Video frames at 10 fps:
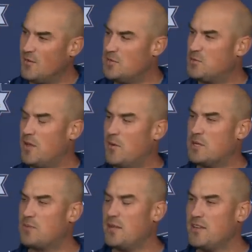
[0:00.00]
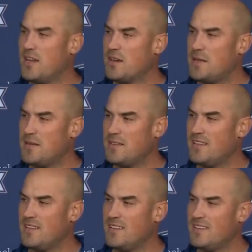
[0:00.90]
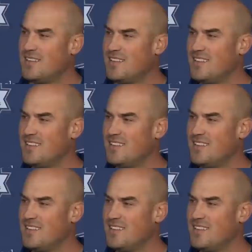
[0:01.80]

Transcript: which play are you talking about?